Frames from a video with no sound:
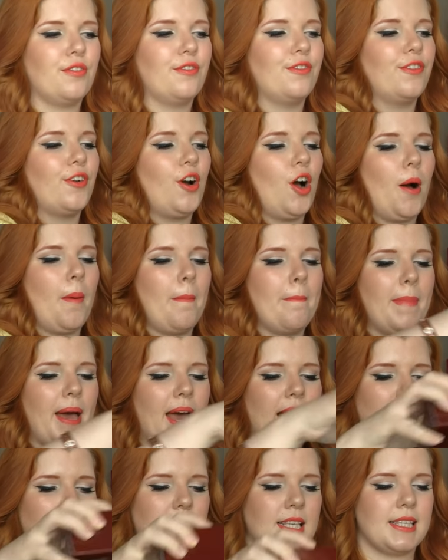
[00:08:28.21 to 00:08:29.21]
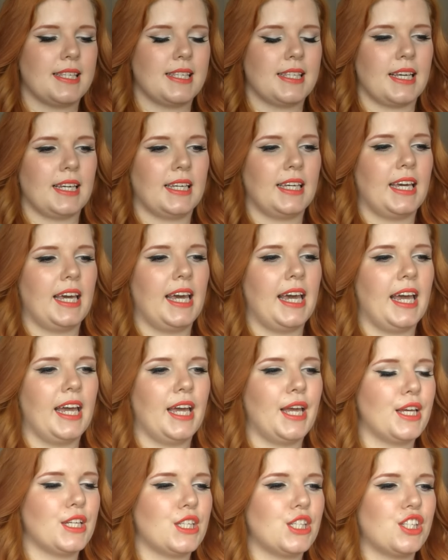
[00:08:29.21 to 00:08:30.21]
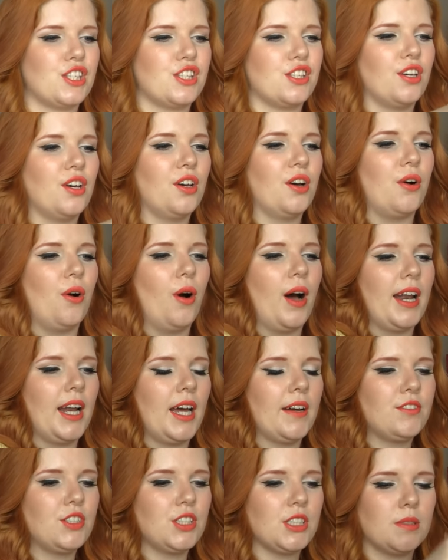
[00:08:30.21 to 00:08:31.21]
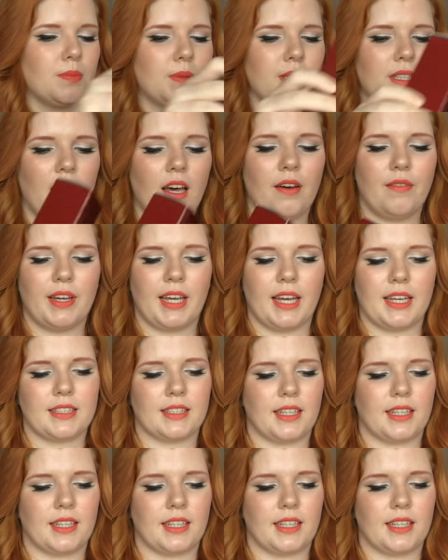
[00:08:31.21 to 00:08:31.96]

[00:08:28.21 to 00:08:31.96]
from SK-II, and I've just been loving